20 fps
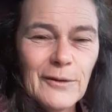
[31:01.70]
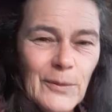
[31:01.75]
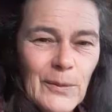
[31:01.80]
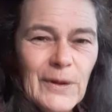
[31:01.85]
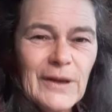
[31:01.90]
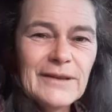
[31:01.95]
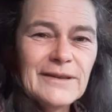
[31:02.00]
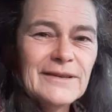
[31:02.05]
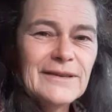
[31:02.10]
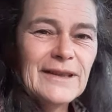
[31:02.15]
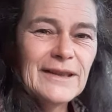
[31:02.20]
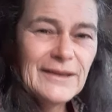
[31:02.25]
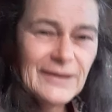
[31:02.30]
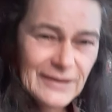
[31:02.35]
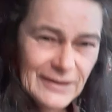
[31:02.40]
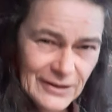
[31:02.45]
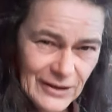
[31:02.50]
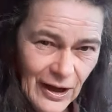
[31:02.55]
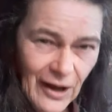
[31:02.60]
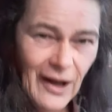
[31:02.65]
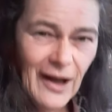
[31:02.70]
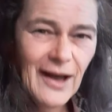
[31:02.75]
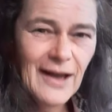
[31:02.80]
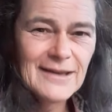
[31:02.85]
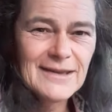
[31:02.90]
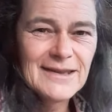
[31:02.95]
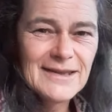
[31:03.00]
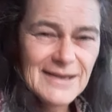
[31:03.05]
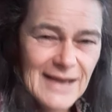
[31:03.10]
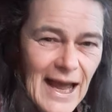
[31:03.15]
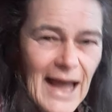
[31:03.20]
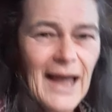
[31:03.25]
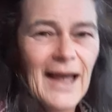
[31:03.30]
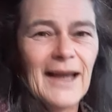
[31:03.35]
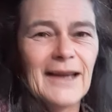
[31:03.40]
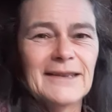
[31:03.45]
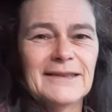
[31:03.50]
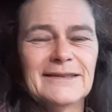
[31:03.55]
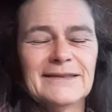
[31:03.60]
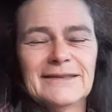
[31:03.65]
What did God
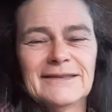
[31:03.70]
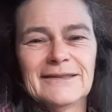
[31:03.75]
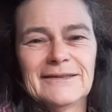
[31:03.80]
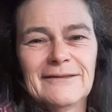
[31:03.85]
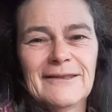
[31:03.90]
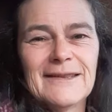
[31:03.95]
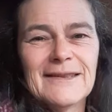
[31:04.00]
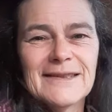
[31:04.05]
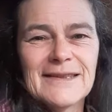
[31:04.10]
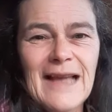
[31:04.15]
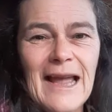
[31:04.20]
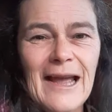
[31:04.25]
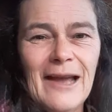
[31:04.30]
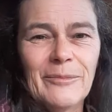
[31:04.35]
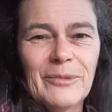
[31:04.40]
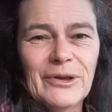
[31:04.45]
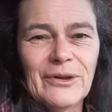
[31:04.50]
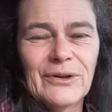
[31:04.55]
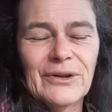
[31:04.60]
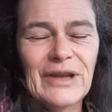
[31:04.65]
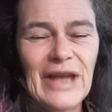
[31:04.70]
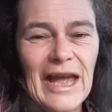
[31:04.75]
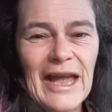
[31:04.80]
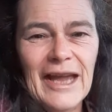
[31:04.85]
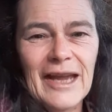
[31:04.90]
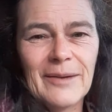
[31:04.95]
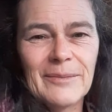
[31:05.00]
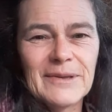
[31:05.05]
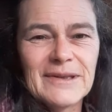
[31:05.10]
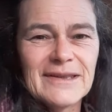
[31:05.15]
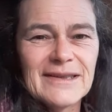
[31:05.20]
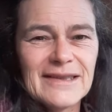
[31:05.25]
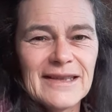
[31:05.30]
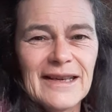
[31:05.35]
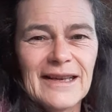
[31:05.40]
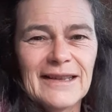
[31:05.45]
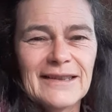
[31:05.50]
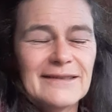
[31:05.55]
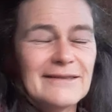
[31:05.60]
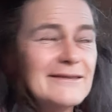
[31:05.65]
say? And Samuel came and
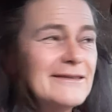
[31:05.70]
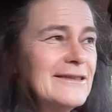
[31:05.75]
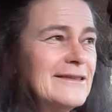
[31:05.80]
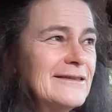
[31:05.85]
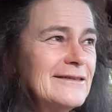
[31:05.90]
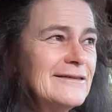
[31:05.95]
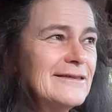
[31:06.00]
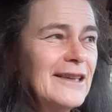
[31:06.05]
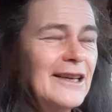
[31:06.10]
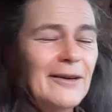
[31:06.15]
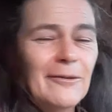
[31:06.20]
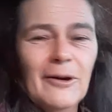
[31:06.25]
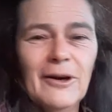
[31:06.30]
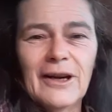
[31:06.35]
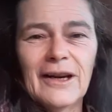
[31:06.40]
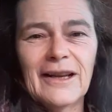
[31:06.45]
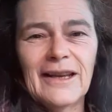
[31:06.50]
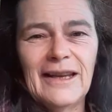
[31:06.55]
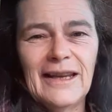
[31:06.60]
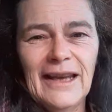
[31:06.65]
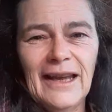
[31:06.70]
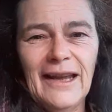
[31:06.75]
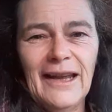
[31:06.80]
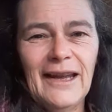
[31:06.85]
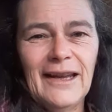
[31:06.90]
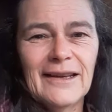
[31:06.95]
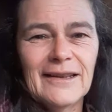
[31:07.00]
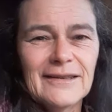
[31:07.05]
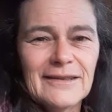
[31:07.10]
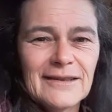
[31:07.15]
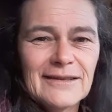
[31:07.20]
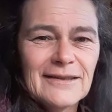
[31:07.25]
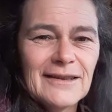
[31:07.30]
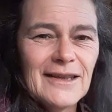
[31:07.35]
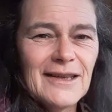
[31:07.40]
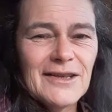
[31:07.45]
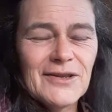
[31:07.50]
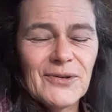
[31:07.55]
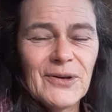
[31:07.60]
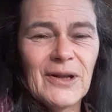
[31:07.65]
said, They want a king.
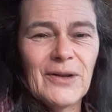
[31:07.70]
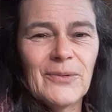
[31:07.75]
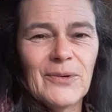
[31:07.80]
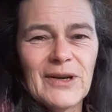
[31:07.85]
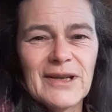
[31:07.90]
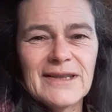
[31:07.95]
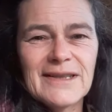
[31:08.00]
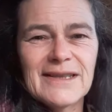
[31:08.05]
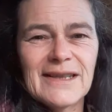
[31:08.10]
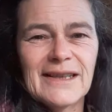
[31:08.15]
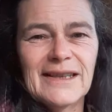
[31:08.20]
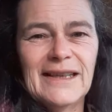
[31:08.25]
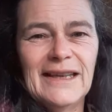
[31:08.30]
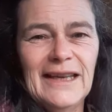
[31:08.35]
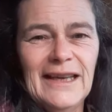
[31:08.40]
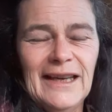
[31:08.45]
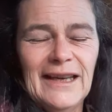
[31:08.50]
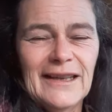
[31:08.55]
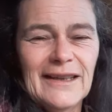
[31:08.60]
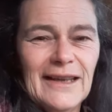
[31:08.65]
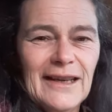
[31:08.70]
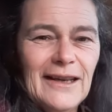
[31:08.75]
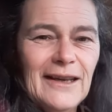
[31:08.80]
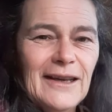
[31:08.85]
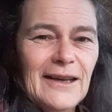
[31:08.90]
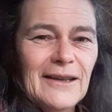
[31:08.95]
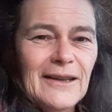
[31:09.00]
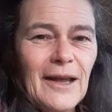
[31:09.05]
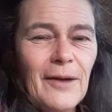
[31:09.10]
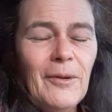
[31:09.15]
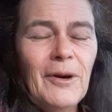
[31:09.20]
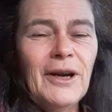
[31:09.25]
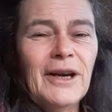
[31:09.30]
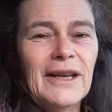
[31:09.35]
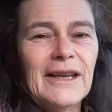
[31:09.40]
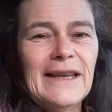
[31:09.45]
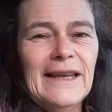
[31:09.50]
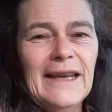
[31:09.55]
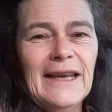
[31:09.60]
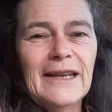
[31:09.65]
Israel wants a king. They want a
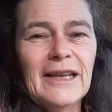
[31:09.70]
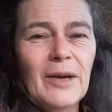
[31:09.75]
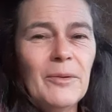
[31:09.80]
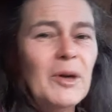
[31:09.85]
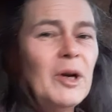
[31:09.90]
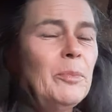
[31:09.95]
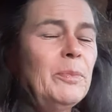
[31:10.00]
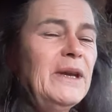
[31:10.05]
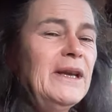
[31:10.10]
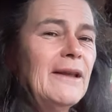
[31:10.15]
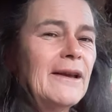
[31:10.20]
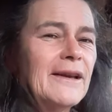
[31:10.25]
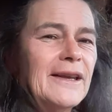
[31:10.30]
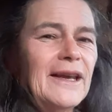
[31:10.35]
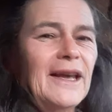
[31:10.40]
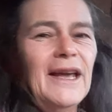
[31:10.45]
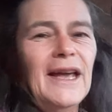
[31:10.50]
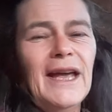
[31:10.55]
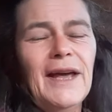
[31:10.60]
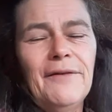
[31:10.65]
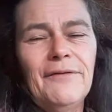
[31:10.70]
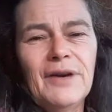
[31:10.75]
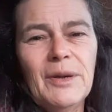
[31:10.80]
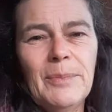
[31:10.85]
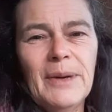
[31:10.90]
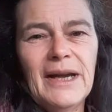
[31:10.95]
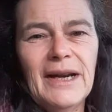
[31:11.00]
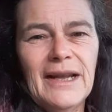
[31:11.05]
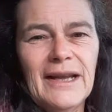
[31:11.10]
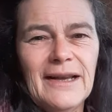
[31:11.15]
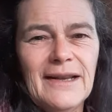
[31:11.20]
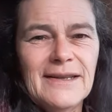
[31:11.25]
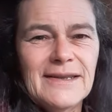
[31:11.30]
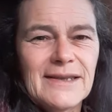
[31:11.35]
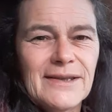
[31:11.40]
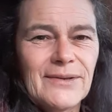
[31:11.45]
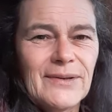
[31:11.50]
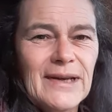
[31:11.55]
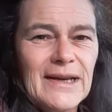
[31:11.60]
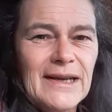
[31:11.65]
king. They want to be like everybody
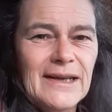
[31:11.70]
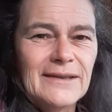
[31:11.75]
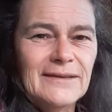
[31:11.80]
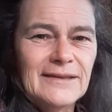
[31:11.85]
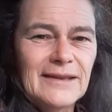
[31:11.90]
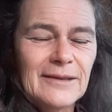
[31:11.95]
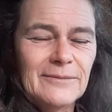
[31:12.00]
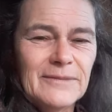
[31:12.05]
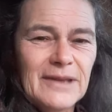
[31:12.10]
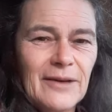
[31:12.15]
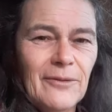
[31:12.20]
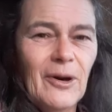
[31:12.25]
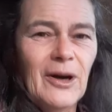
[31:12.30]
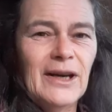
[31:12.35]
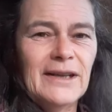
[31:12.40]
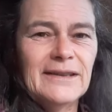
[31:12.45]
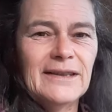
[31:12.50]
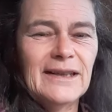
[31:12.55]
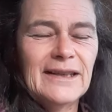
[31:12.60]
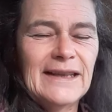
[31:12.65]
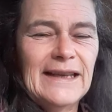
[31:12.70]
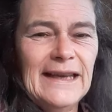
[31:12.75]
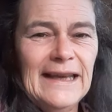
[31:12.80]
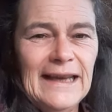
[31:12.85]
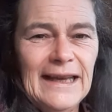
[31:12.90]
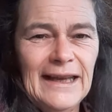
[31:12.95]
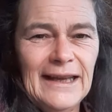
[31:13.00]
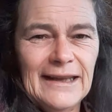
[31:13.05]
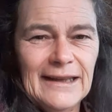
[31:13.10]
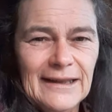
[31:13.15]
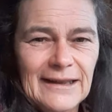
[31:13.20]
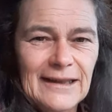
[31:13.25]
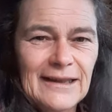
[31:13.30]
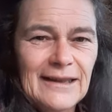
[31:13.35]
else around them. They want a king.